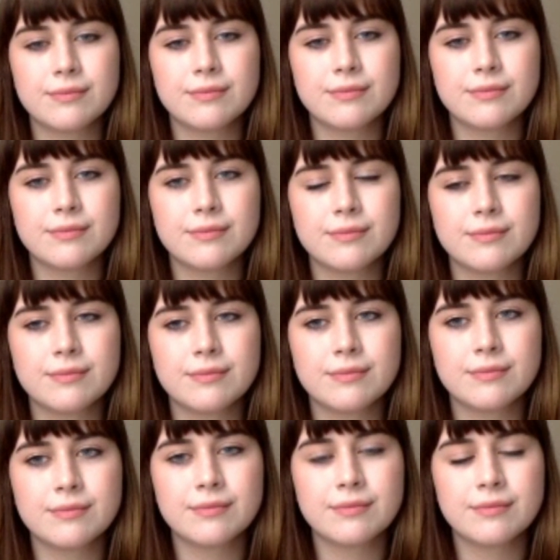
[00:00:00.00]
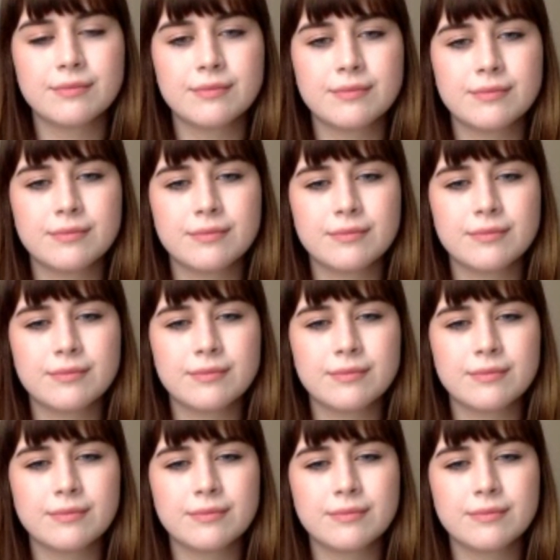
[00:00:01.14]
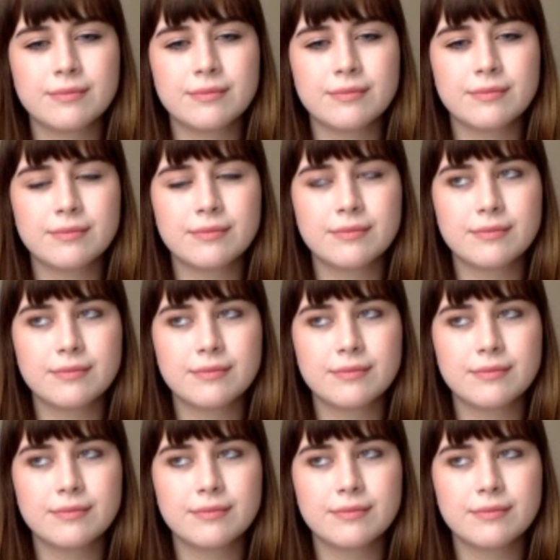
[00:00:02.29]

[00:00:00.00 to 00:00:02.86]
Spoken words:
(silent)